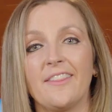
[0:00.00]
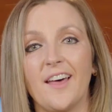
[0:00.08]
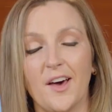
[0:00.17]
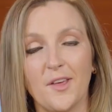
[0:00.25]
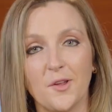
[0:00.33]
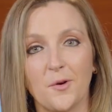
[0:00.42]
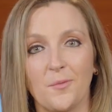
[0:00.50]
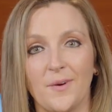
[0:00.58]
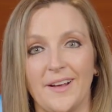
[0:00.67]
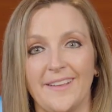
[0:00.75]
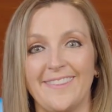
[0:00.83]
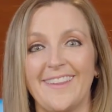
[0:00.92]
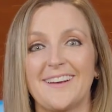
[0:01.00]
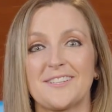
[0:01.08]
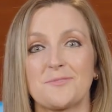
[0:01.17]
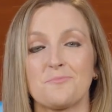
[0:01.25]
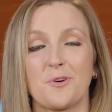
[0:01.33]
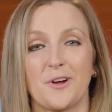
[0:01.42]
the other one that
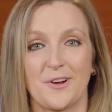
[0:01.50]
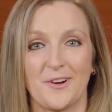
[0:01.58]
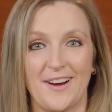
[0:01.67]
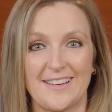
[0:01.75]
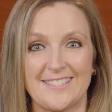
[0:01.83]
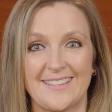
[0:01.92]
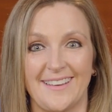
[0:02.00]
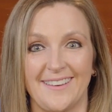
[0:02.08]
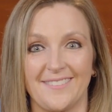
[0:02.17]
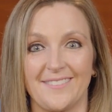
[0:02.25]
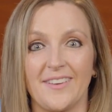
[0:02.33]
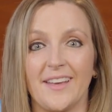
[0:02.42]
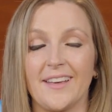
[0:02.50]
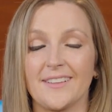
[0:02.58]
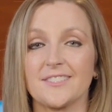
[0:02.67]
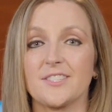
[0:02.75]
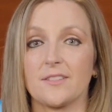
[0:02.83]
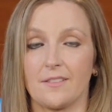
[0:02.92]
is more aggressive,
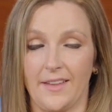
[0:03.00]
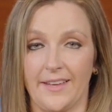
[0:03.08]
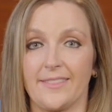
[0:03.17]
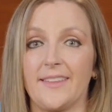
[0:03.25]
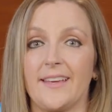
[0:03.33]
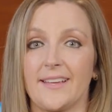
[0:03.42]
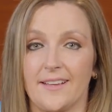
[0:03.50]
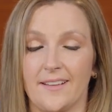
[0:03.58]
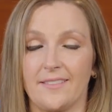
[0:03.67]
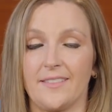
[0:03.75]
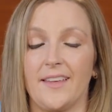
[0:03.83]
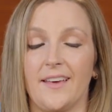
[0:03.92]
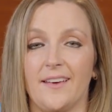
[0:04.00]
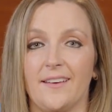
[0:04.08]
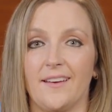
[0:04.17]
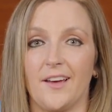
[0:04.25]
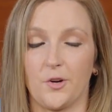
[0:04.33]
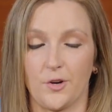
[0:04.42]
it's like
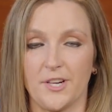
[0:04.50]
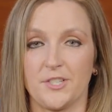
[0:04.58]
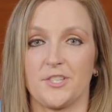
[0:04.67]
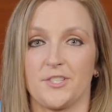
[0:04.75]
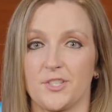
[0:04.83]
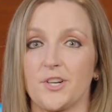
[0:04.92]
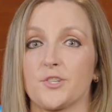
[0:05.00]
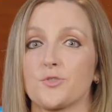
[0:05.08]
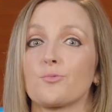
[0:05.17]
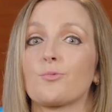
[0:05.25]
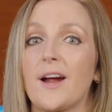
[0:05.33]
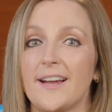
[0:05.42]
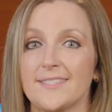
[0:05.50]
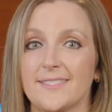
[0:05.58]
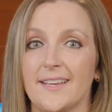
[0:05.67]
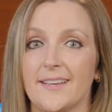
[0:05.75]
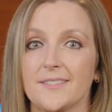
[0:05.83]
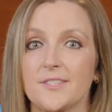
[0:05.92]
the aggression starts
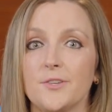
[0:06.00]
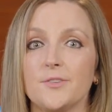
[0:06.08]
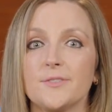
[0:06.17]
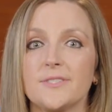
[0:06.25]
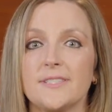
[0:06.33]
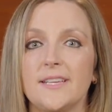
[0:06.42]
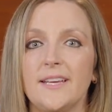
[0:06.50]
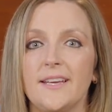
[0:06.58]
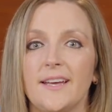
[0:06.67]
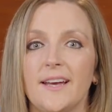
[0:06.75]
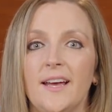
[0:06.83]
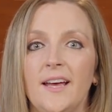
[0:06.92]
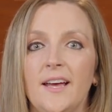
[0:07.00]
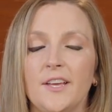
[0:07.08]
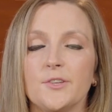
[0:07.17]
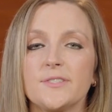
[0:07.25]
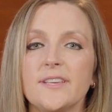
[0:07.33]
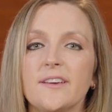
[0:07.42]
rising. So you see
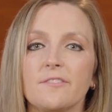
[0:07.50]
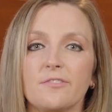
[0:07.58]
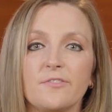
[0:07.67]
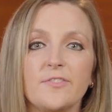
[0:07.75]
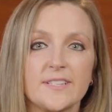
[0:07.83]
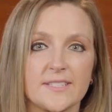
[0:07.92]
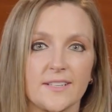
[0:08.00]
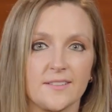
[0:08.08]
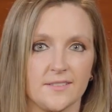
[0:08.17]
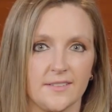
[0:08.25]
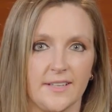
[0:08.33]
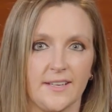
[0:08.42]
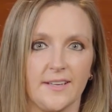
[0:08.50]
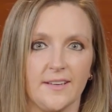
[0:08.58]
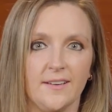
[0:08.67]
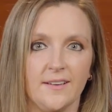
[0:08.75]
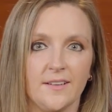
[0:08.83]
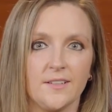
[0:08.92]
it
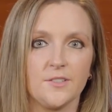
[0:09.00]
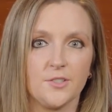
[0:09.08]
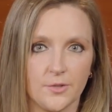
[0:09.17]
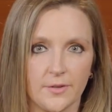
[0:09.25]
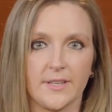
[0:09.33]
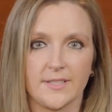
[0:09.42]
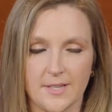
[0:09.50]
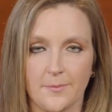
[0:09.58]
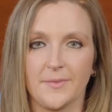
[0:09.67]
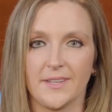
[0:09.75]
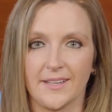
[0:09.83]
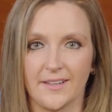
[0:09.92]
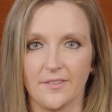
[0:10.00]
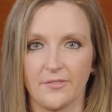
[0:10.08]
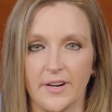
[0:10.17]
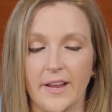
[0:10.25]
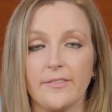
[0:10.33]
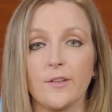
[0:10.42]
physically doing something
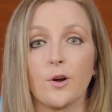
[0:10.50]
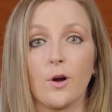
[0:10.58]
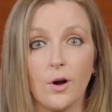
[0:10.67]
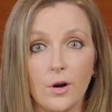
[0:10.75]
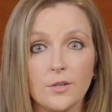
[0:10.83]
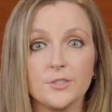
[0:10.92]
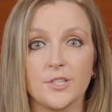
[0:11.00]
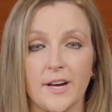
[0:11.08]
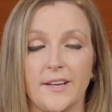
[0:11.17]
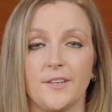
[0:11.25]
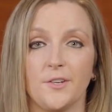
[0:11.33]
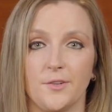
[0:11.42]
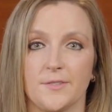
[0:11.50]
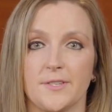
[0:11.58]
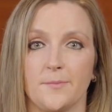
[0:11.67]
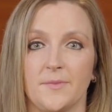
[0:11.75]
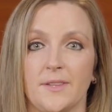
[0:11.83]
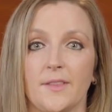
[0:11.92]
different, and they're all trying to do
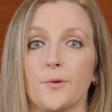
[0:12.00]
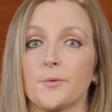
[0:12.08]
something that